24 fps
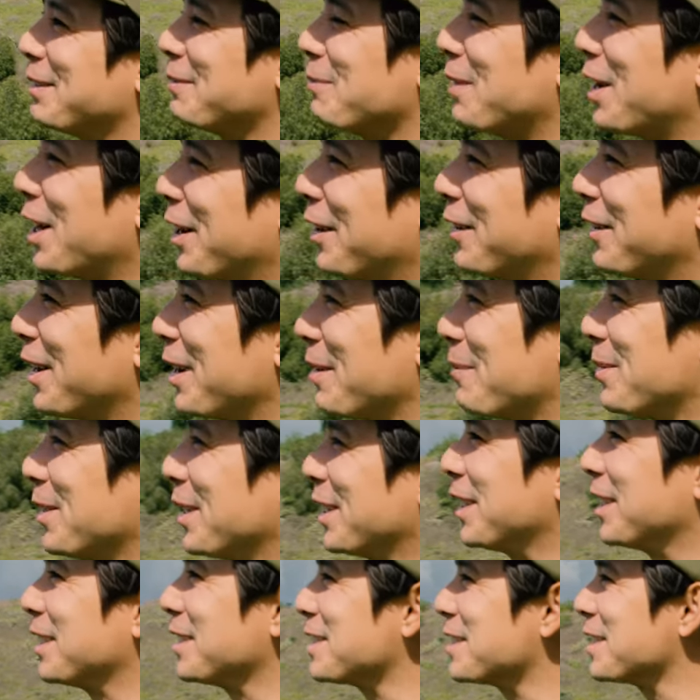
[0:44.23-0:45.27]
Bro, I feel like
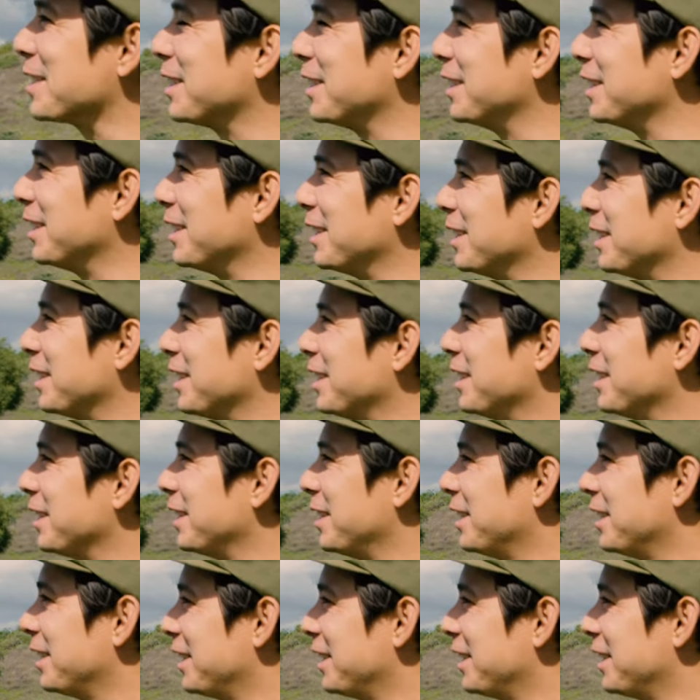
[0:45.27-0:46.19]
this is top five in LA.